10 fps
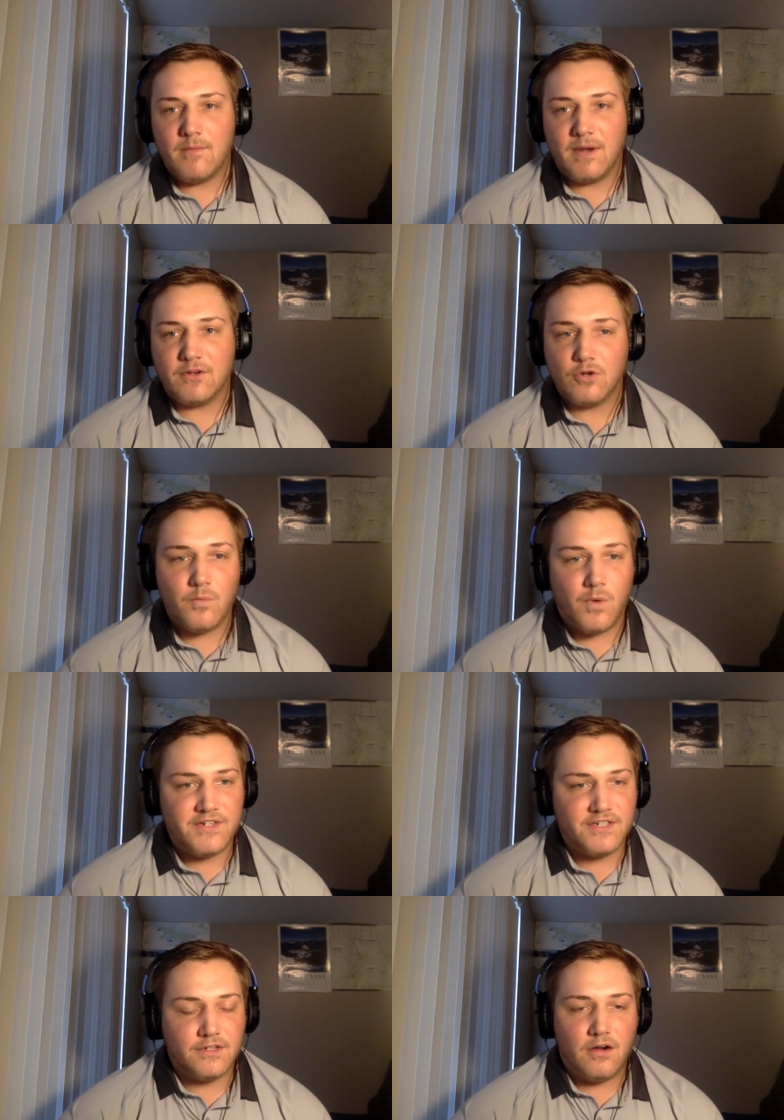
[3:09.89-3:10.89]
I grew up
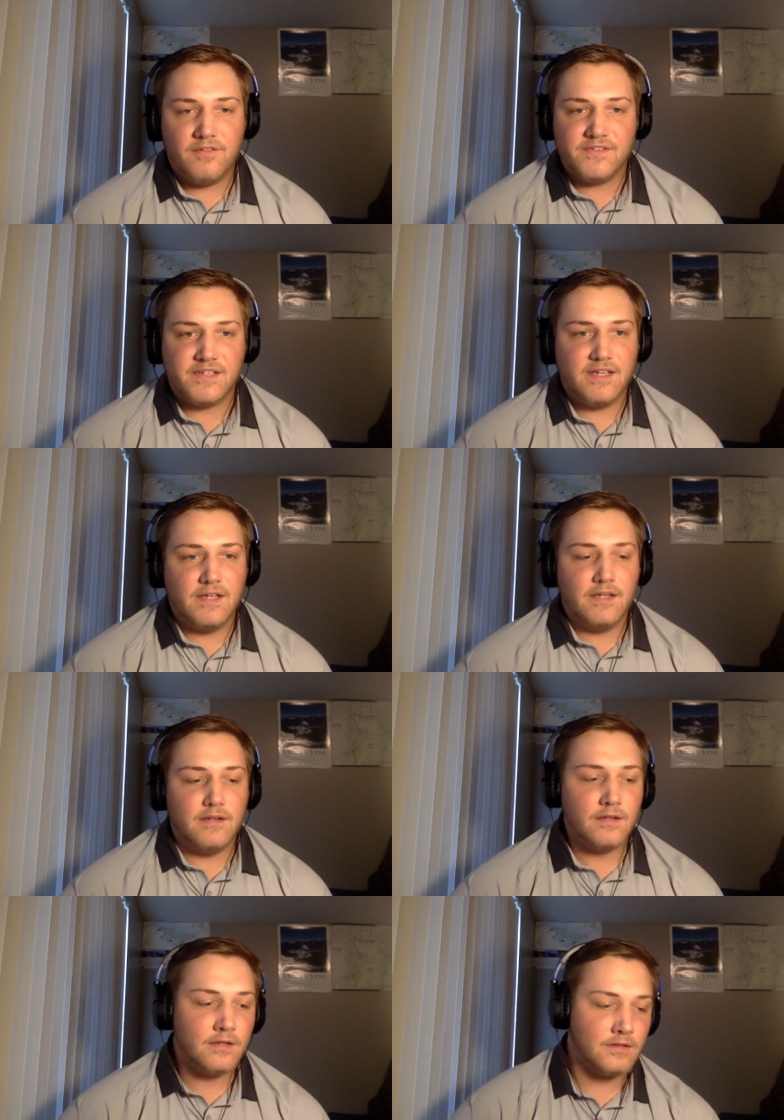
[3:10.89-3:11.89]
watching golf as a
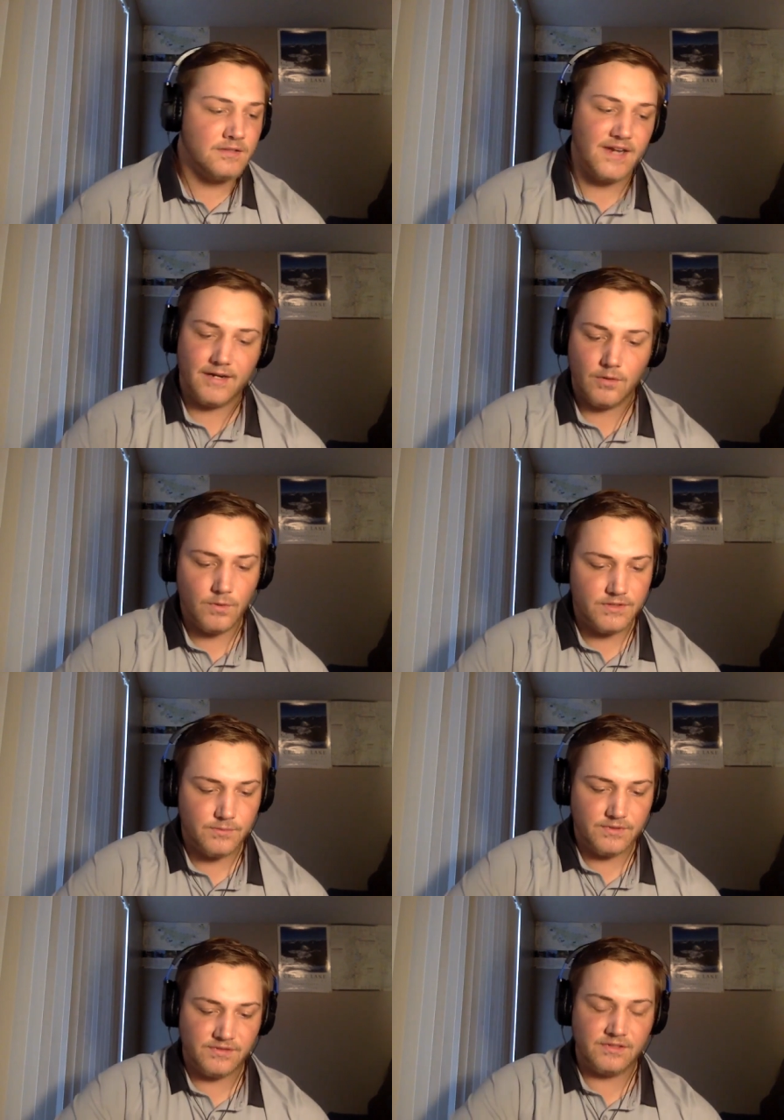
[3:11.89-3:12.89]
kid. Tiger Woods
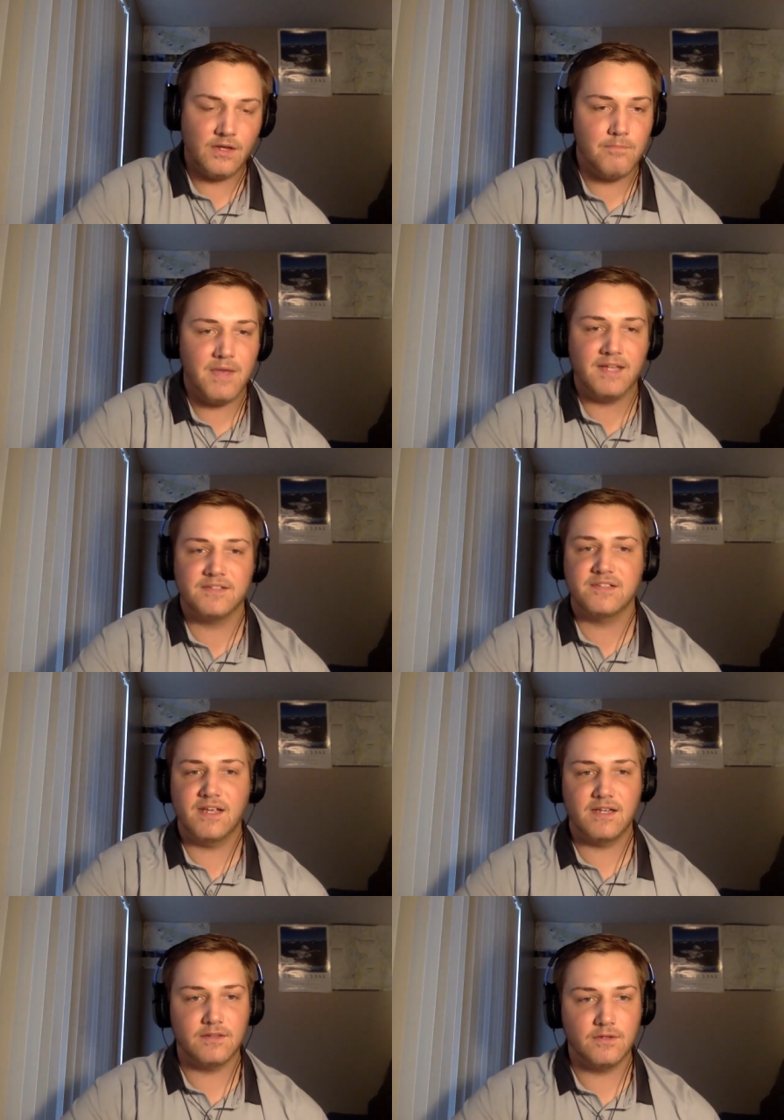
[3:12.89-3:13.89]
was a
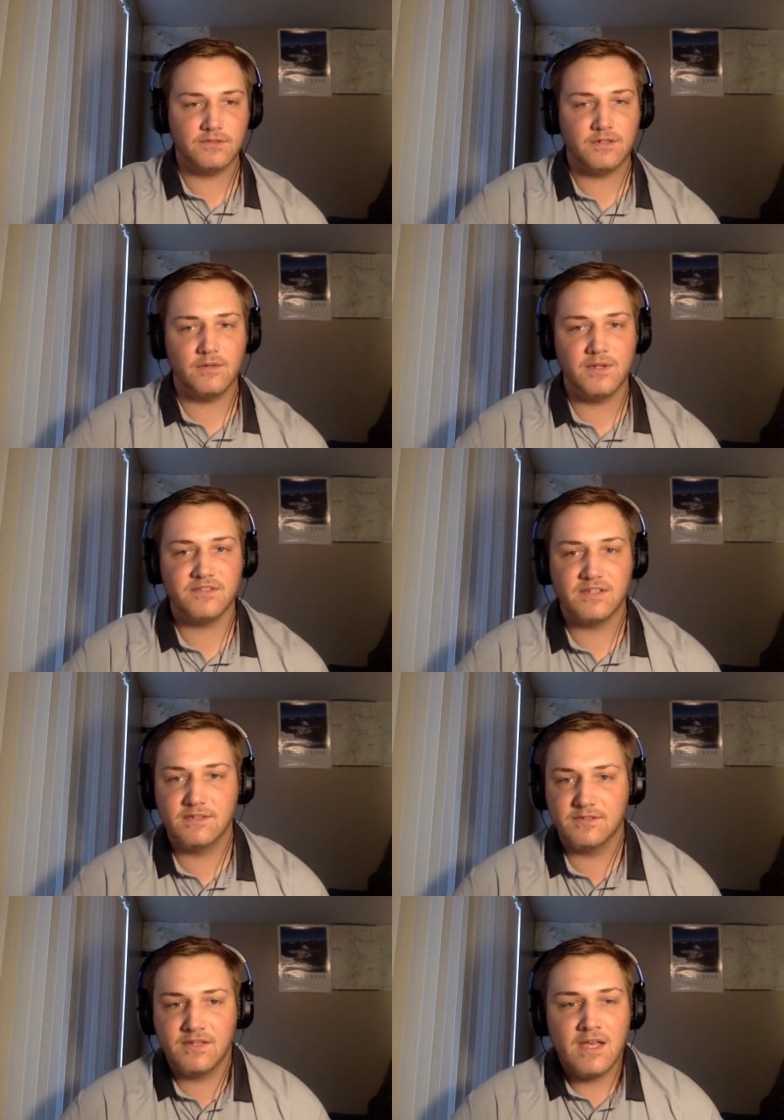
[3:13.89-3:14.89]
mainstay in those tournaments.
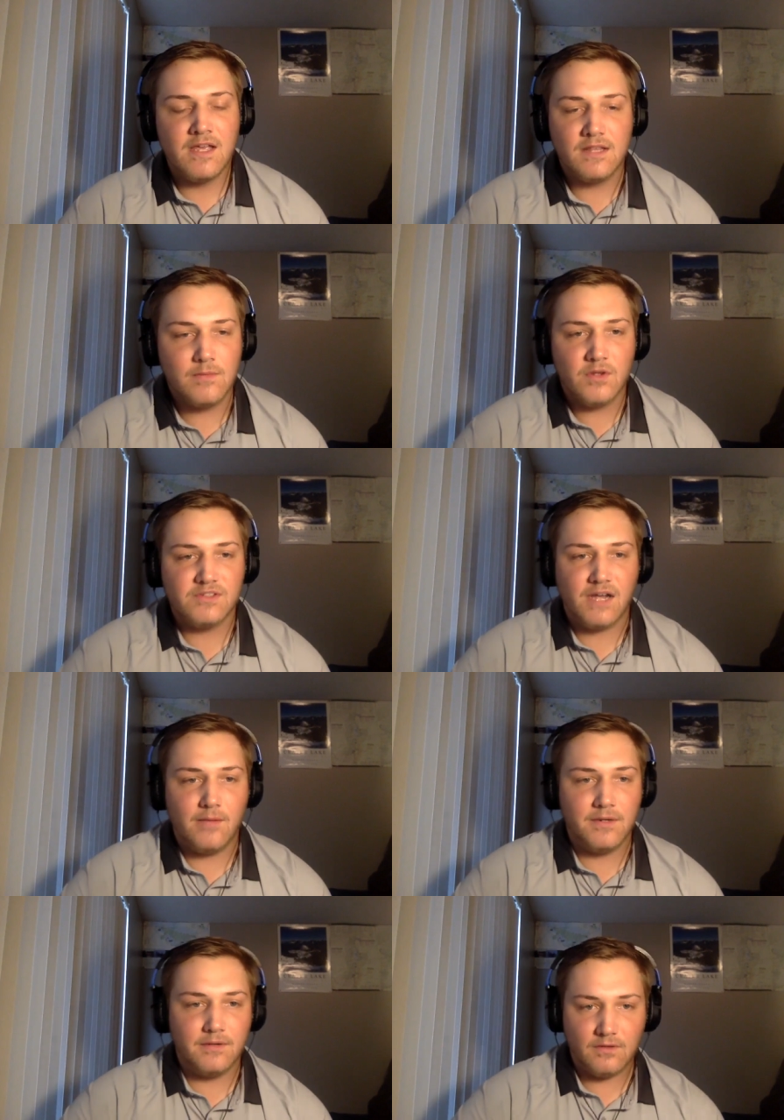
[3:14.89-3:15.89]
He's the most
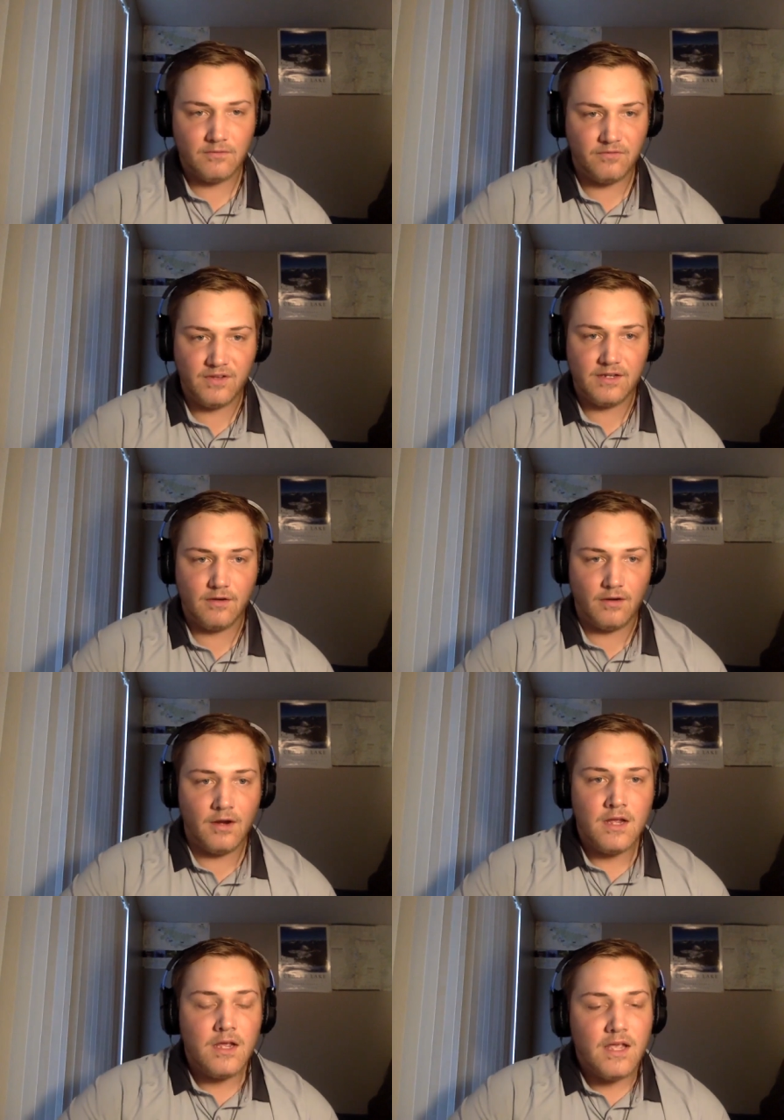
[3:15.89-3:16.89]
dominant figure
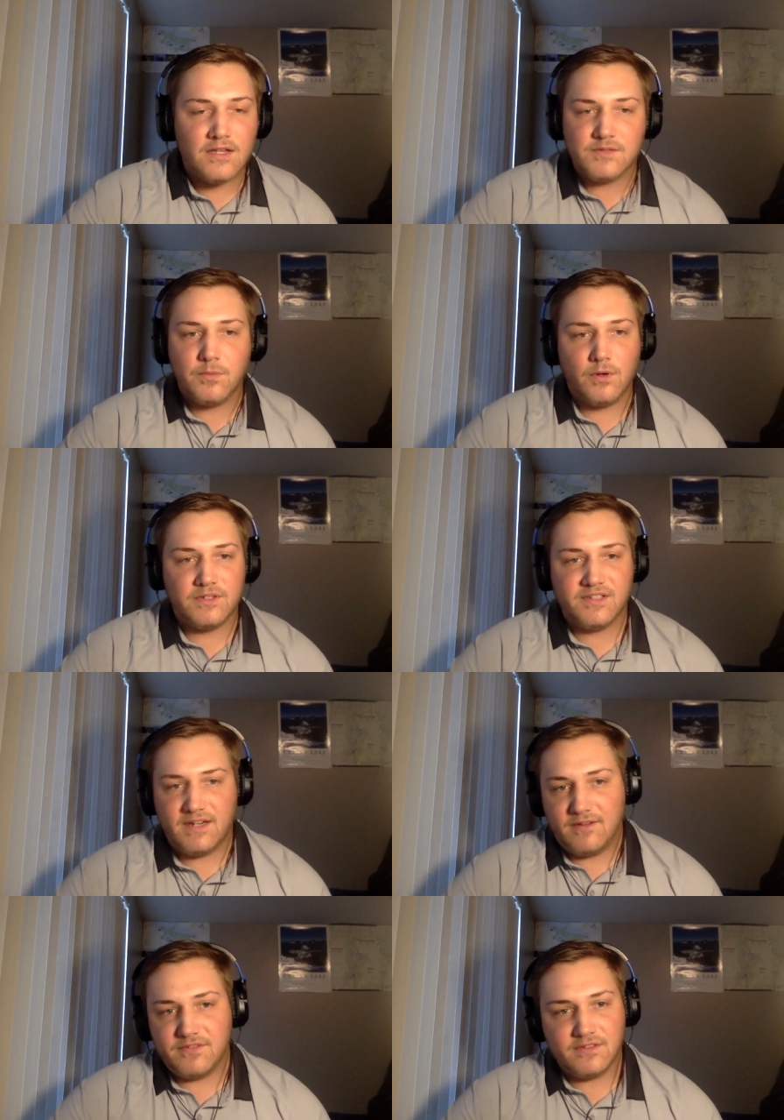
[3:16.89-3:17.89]
in sports
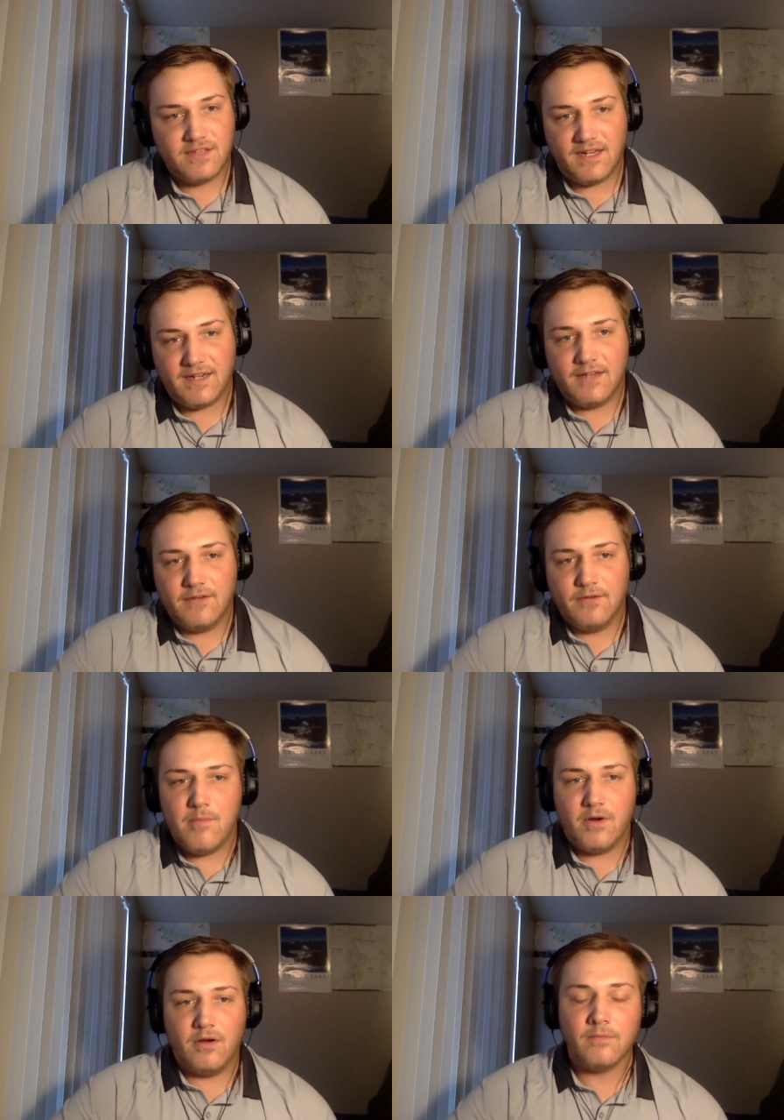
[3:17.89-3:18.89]
that I can
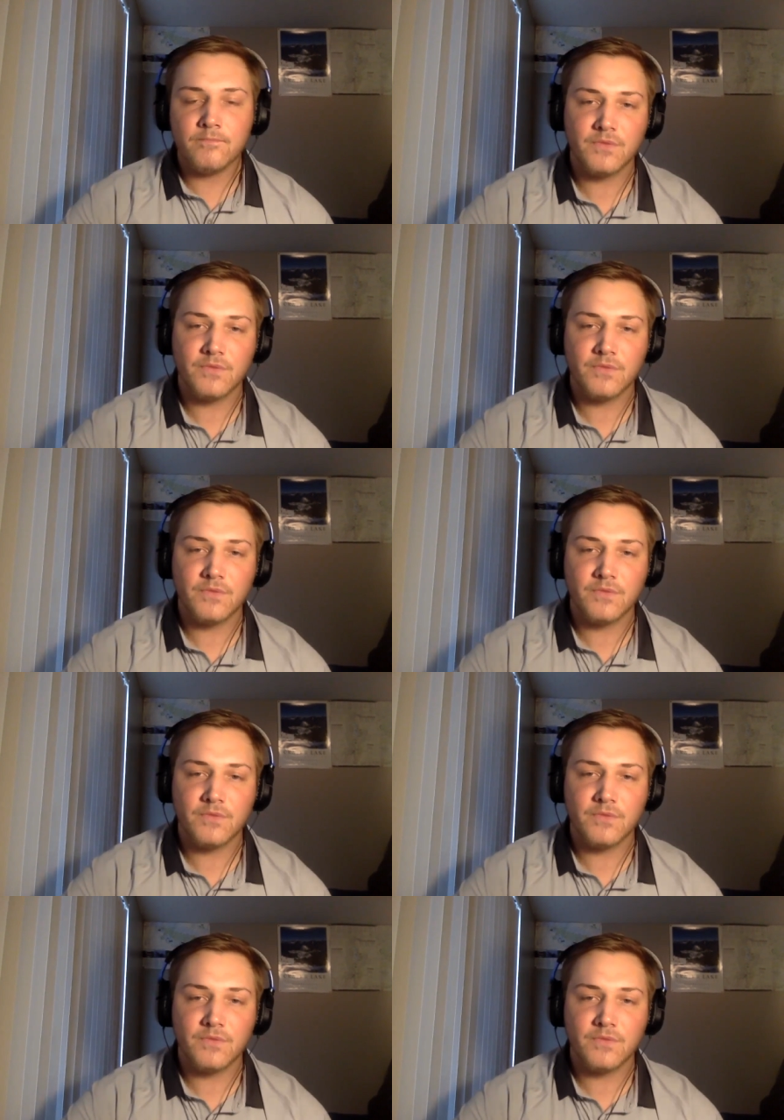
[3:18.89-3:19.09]
remember